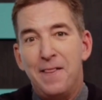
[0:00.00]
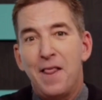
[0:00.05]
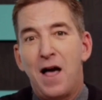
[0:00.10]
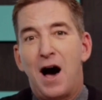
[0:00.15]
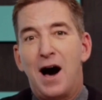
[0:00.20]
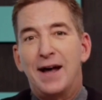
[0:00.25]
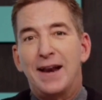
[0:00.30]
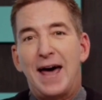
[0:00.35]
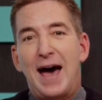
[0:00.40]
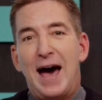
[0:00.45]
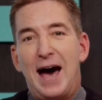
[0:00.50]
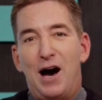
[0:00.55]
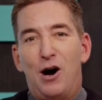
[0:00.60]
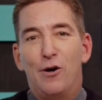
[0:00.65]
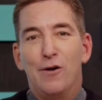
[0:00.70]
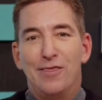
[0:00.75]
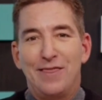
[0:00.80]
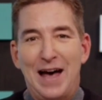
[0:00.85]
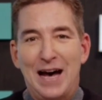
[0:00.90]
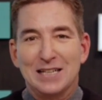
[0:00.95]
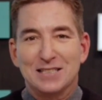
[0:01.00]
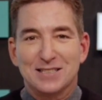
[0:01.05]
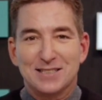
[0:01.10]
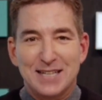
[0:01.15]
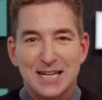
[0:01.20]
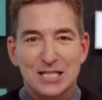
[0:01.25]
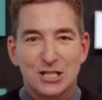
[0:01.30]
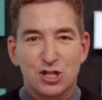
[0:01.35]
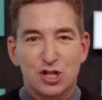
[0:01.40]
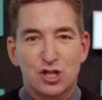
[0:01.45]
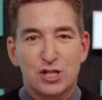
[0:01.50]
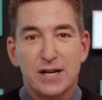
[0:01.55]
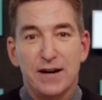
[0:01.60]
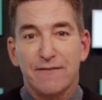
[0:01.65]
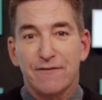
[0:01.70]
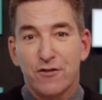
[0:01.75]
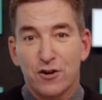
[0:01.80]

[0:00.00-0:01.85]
on how that censorship,